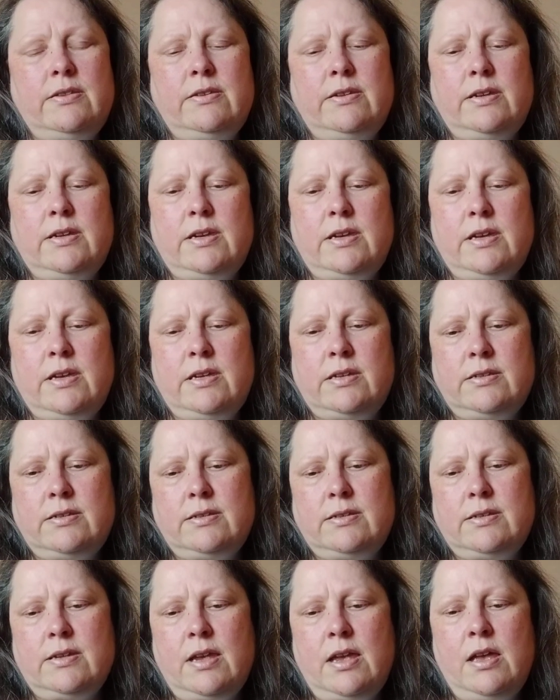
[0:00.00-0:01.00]
I think it
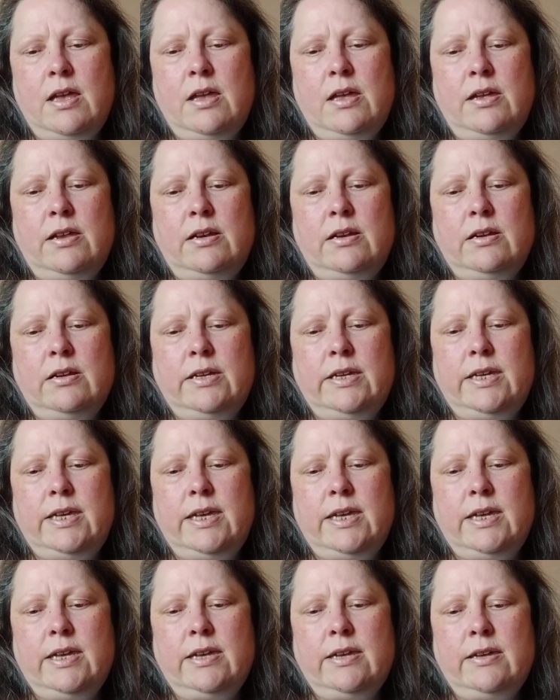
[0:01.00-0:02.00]
is,
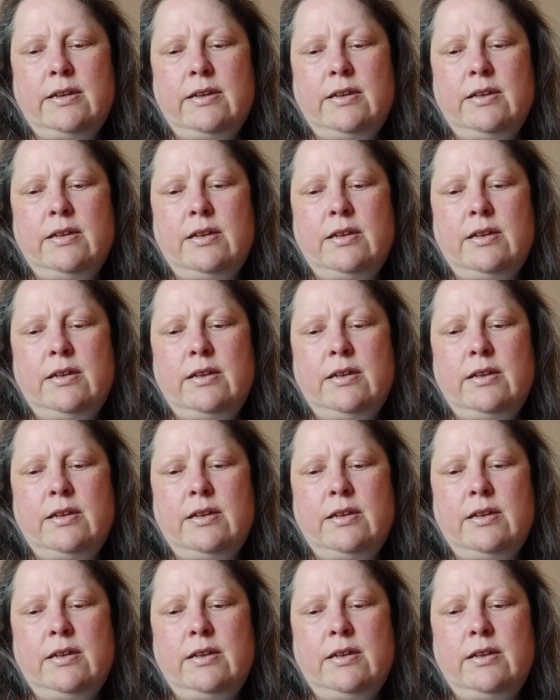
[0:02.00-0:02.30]
looking